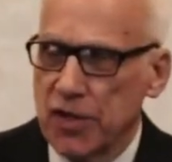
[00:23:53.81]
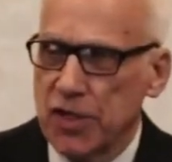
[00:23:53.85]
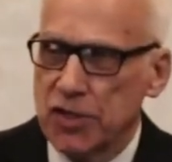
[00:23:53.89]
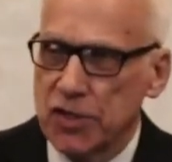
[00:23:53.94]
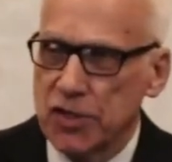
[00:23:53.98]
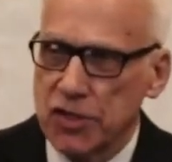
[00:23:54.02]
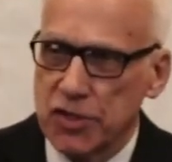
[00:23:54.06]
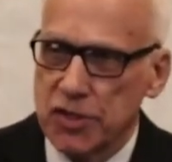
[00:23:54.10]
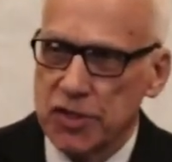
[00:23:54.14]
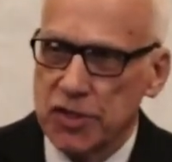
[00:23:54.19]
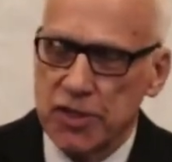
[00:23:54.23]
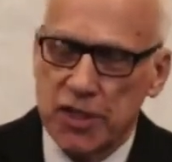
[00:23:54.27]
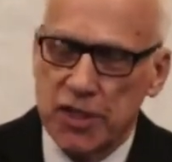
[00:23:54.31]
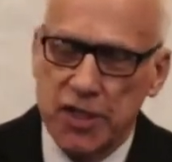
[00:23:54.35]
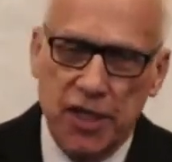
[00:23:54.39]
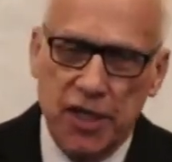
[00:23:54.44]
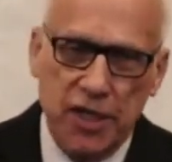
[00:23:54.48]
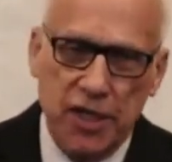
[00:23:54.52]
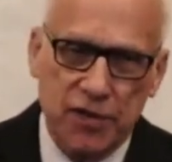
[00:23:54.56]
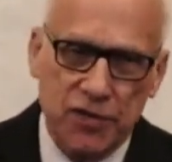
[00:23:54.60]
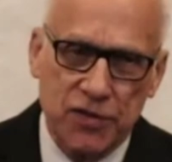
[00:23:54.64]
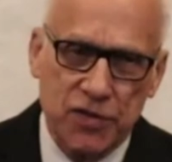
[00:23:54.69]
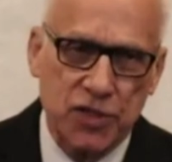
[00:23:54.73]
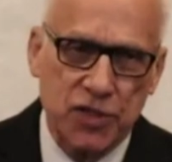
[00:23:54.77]
city
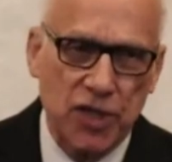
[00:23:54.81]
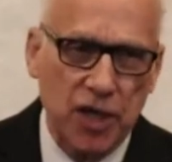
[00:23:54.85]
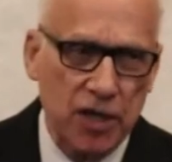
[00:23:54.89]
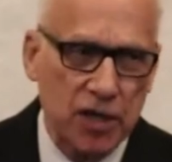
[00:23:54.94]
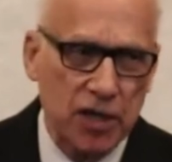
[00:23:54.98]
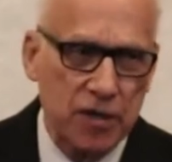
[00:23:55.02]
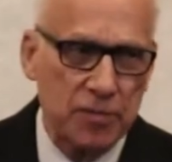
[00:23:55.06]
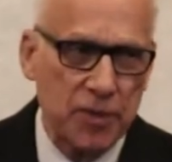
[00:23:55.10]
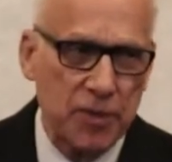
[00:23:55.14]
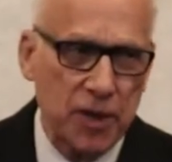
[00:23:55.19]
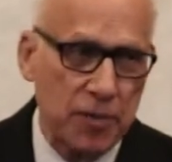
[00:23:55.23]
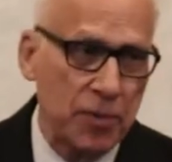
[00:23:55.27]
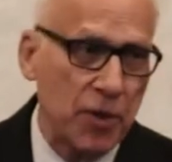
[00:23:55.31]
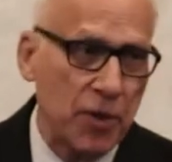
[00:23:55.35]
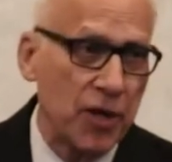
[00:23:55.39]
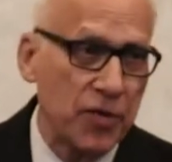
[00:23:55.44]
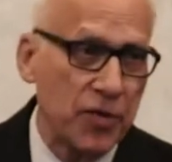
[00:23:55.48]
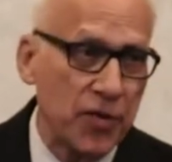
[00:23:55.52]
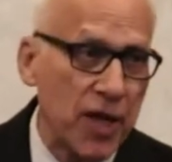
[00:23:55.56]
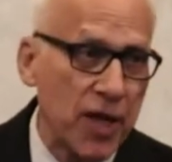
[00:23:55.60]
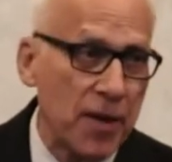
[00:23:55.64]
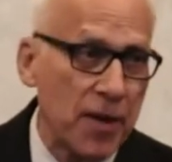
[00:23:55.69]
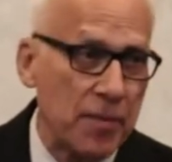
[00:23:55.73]
of Sodom upon them?